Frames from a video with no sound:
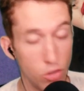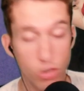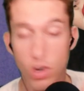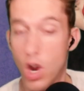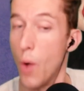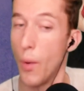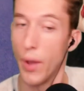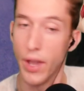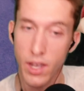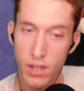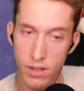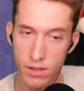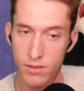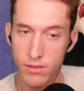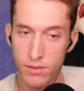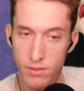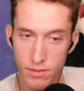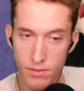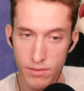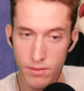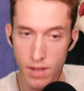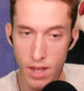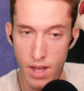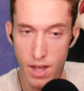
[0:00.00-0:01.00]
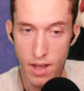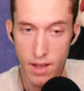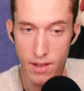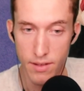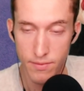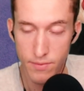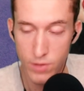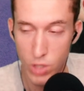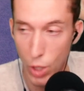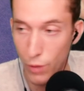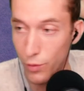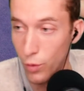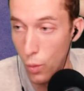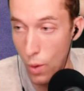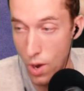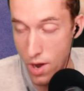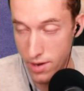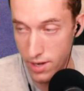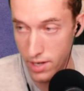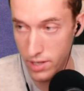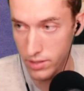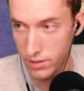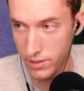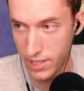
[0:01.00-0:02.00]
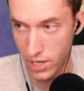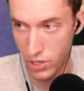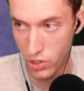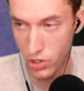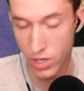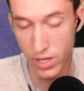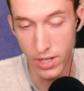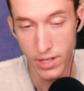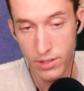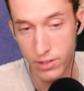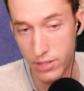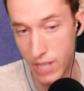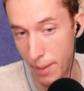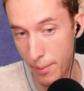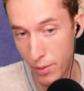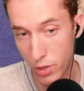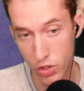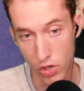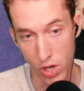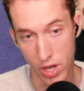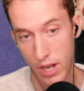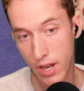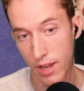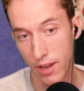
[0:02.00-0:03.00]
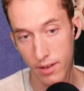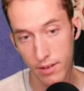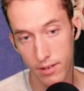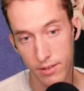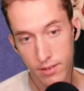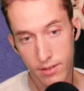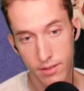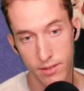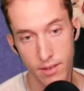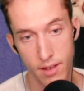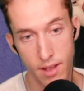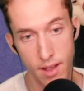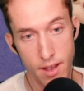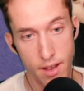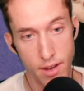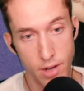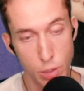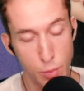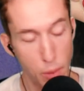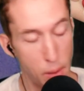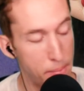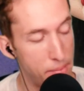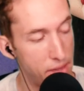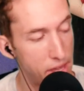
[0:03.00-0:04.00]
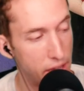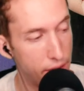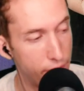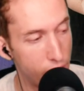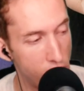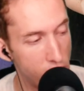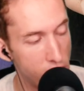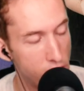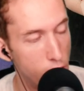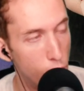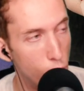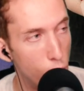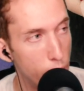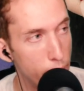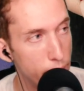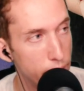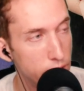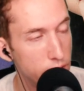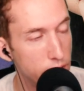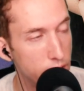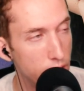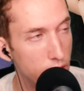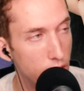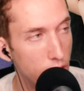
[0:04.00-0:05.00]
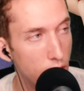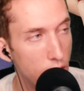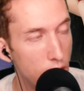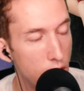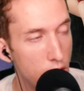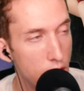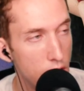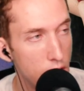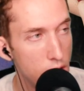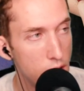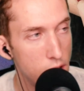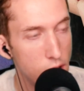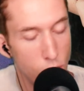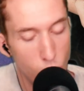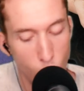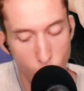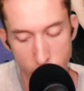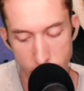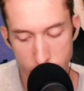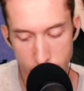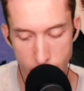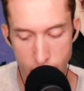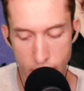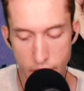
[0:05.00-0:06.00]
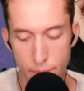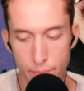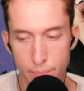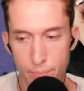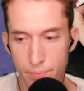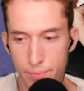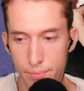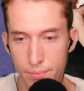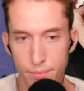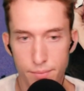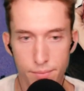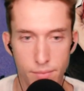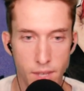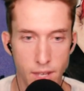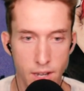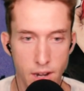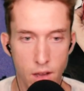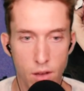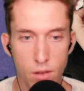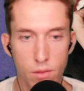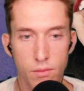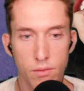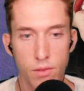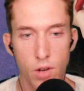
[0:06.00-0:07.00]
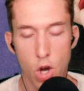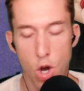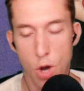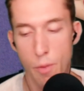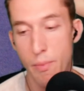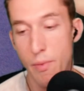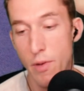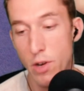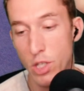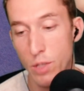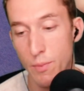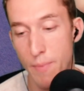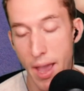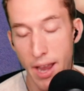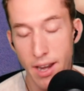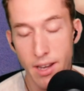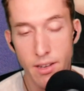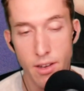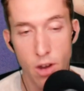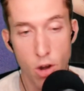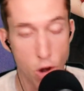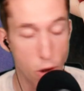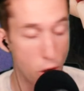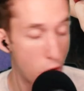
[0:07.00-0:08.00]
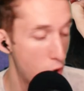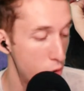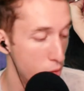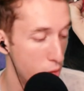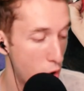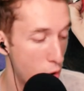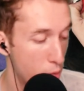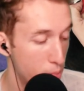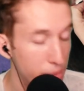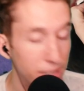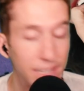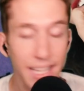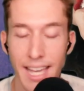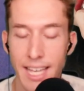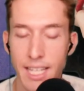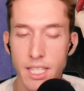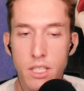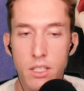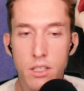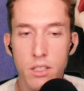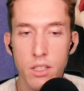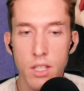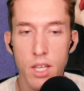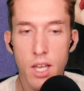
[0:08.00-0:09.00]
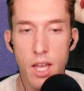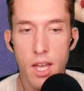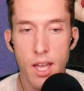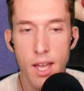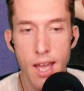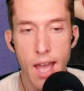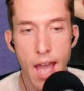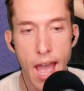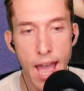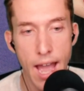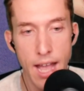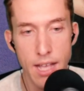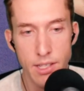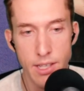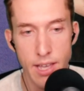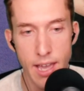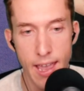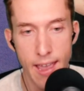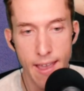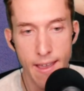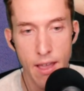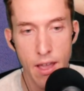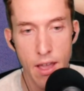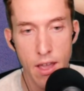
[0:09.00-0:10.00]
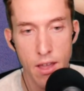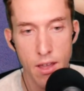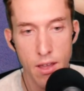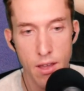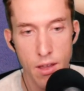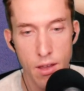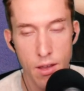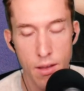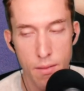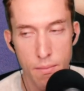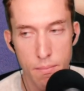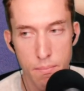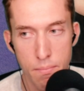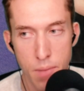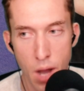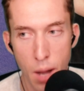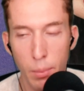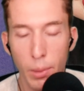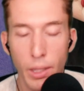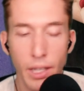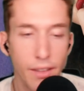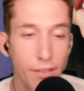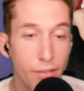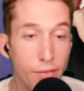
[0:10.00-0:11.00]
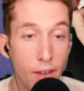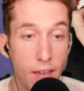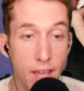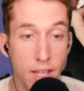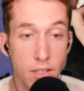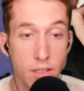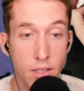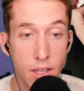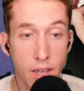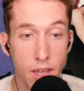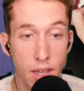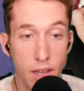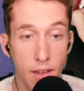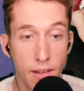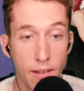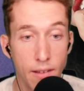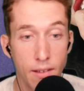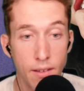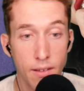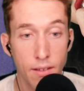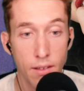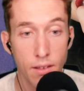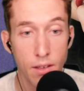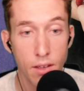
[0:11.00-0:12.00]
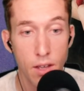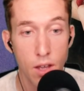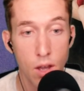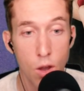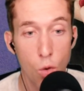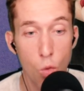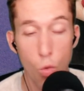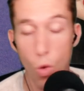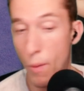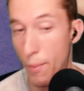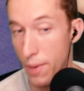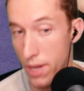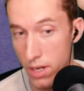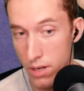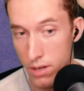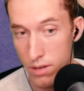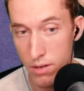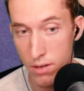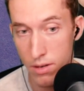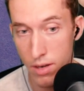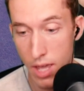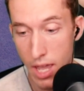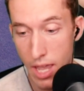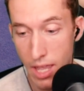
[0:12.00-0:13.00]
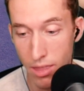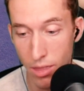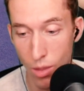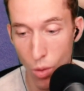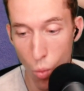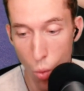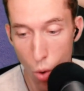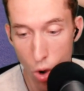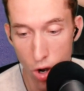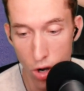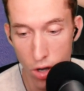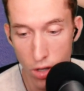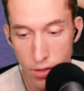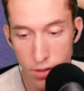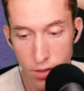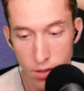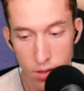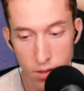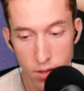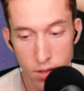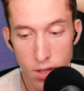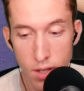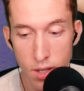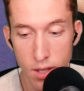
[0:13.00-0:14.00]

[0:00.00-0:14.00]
growing uh, self awareness that she is demonstrating, uh, despite being a very young woman still, with um, you know her perspective or her her place as a public facing woman in the world.